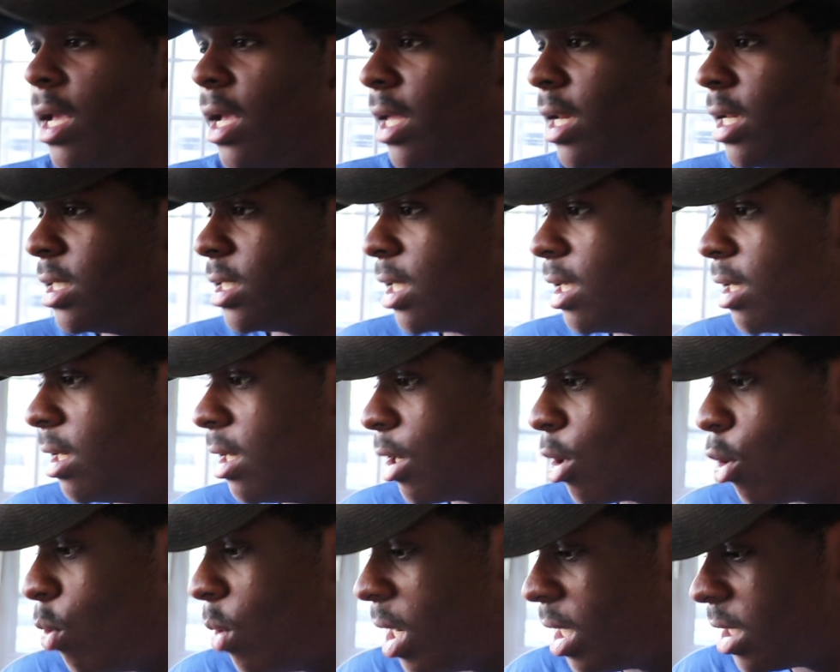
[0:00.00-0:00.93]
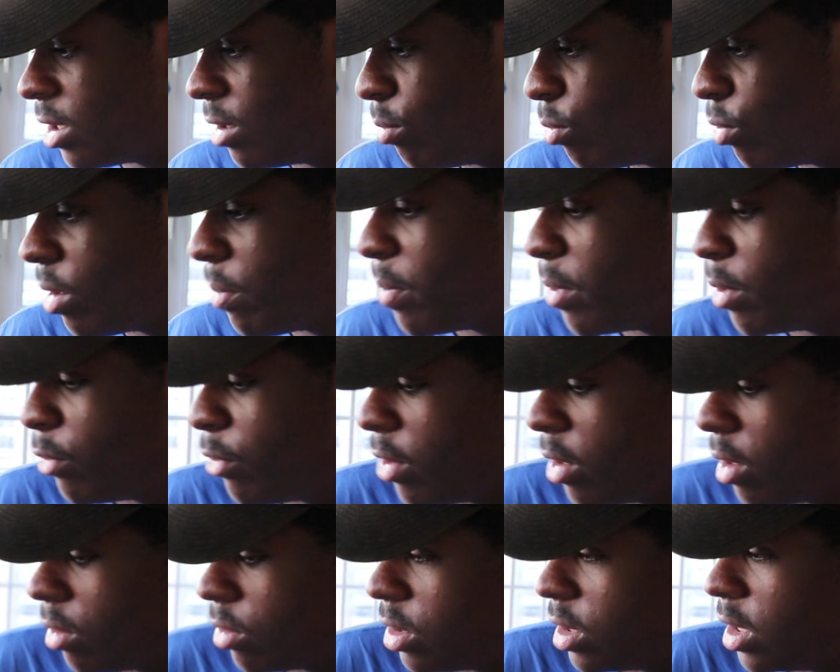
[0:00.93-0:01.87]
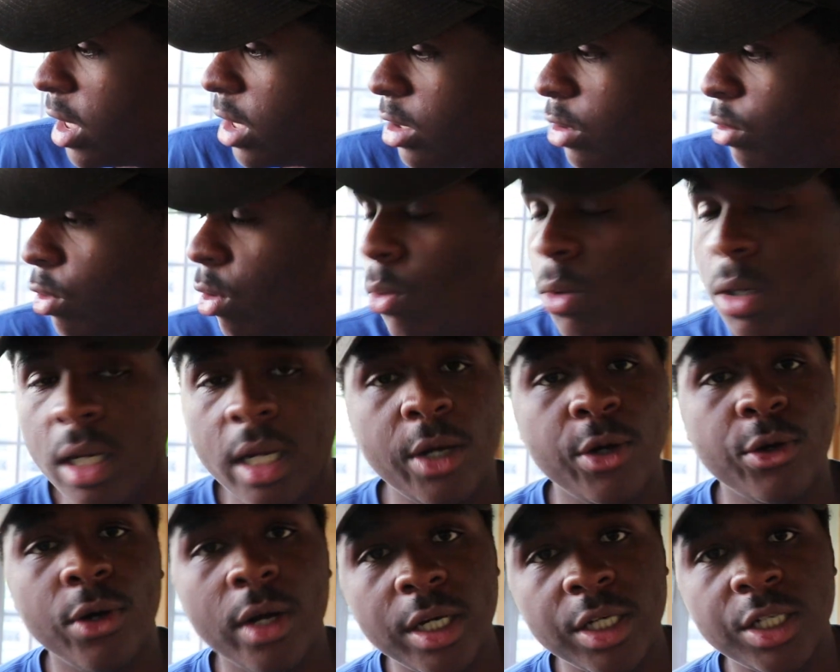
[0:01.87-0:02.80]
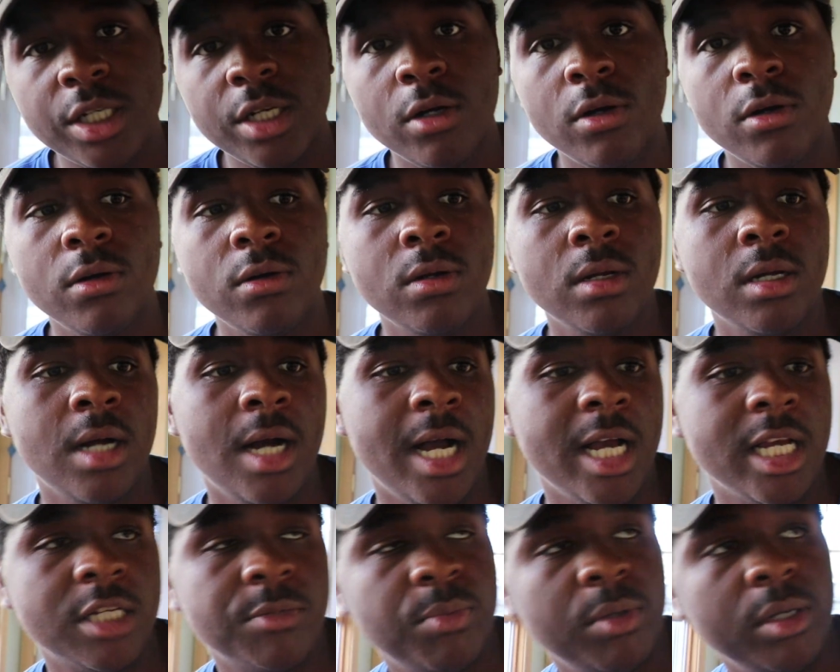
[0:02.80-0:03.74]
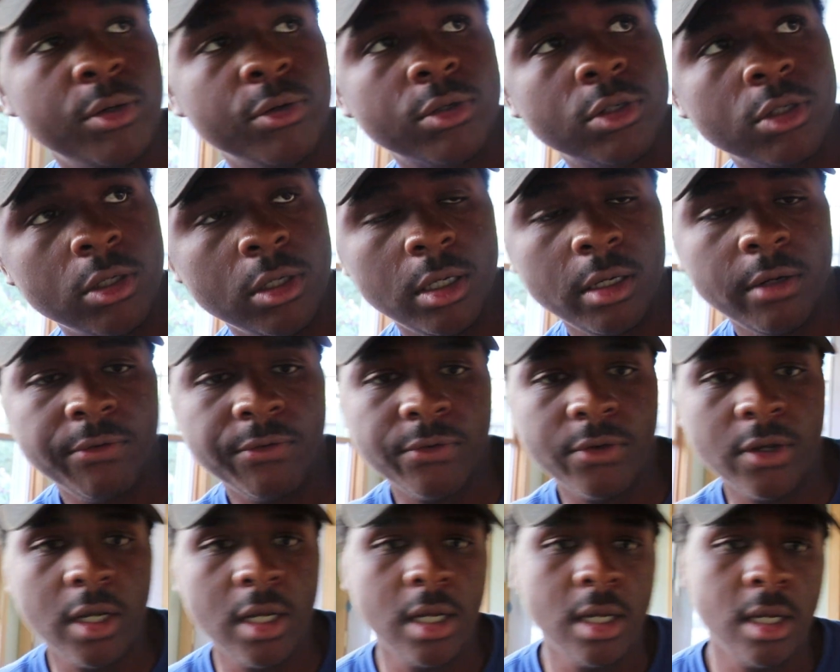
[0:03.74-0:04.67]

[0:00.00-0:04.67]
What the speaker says: It is a quantum ripping reel, 6:2 to 1 gear ratio, high speed retrieve.